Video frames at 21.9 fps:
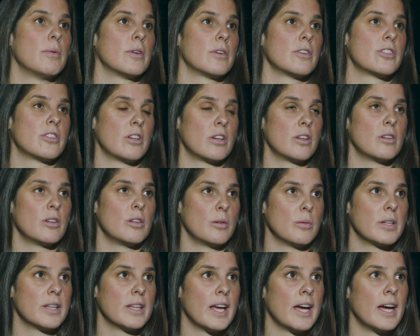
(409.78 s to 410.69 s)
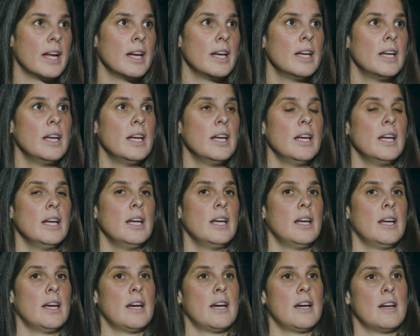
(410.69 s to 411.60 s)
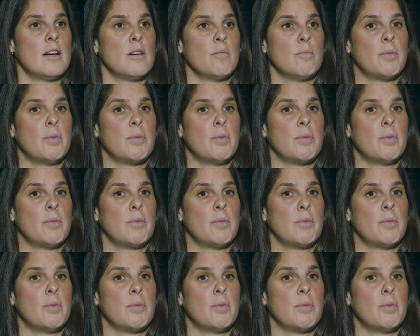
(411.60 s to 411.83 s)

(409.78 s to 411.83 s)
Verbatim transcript: are struggling with that. Yeah. But